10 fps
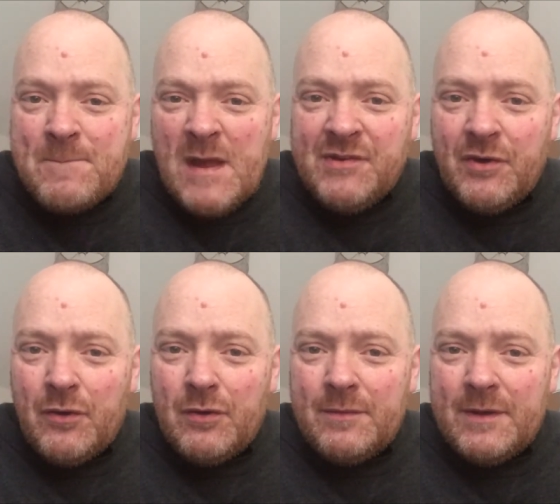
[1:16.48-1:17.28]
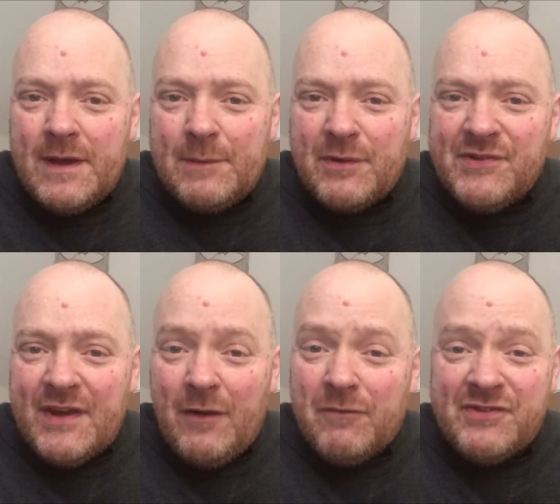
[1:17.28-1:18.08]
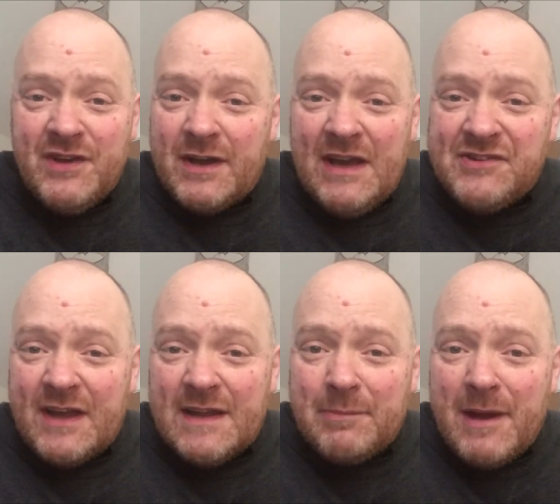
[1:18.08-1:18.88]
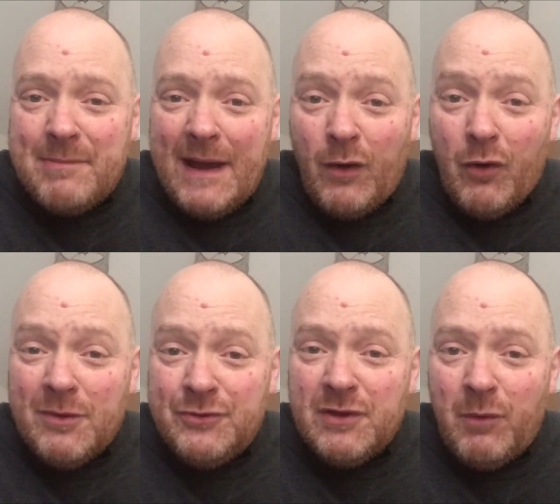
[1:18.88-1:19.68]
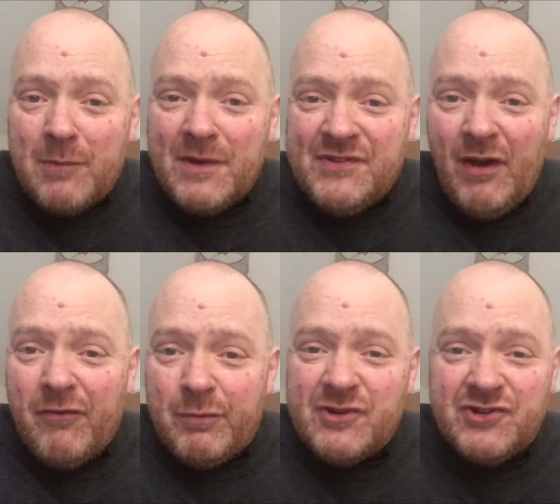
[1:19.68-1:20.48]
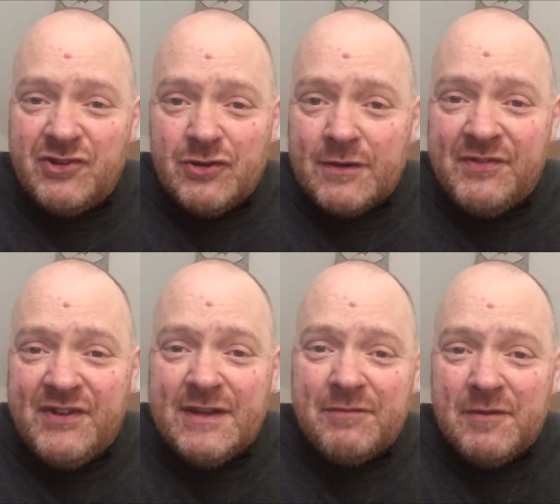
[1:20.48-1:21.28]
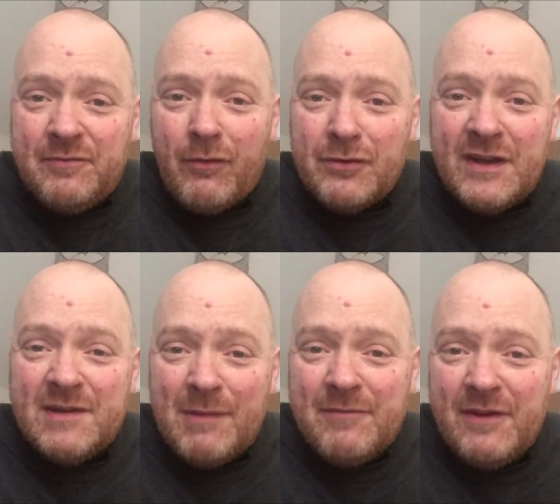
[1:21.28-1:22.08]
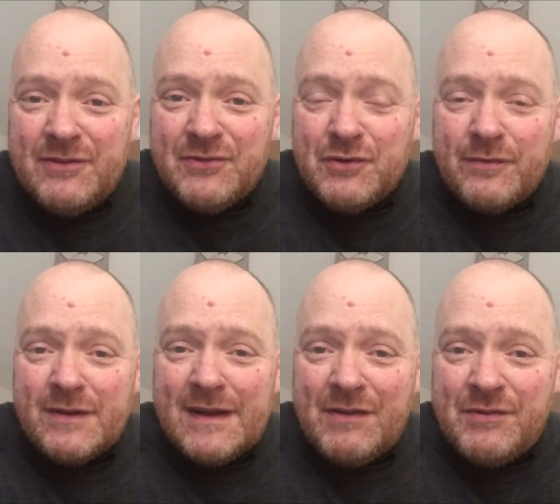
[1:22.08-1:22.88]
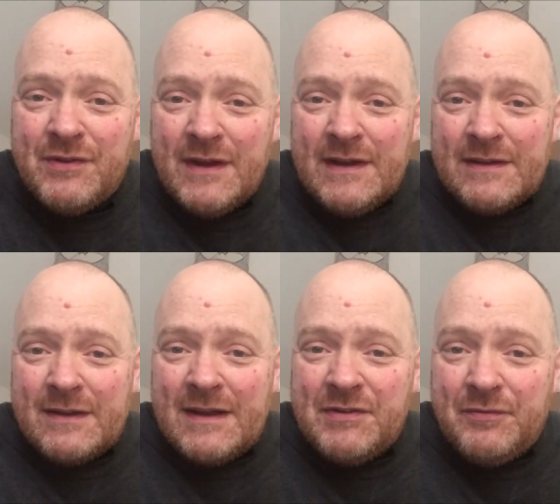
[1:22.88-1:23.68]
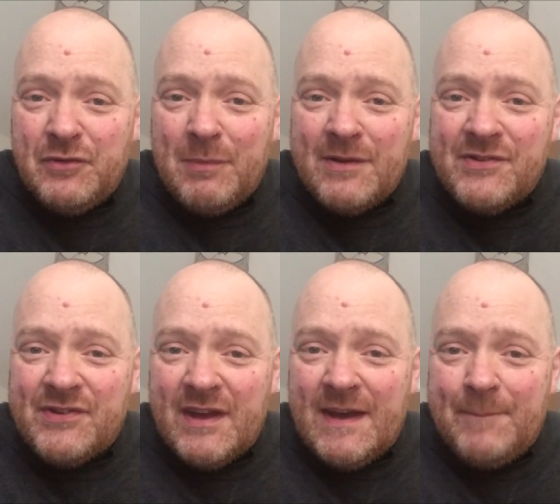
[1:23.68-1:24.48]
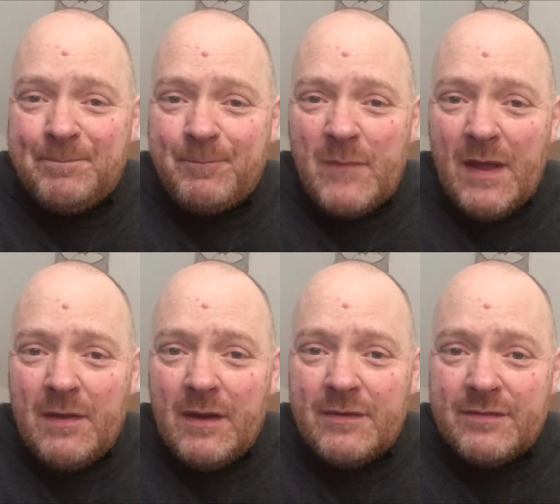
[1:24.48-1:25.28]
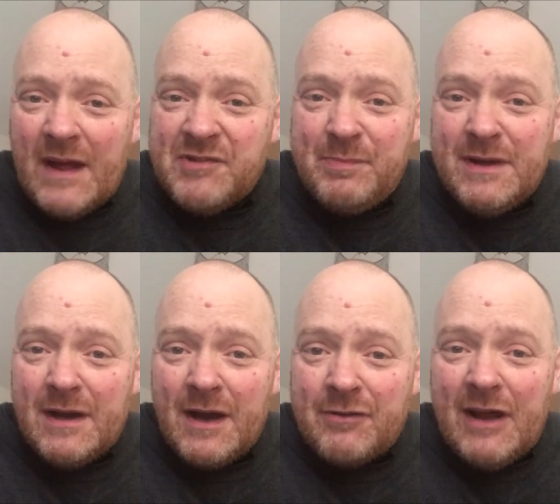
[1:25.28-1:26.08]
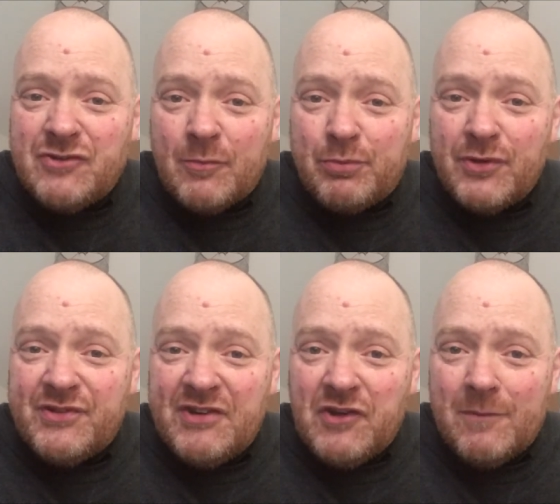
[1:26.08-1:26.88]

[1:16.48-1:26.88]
So it was obviously a case of get the bike back home and do the work myself, which you'll have seen if you've followed any of my videos over the last few months. That's been a gradual process.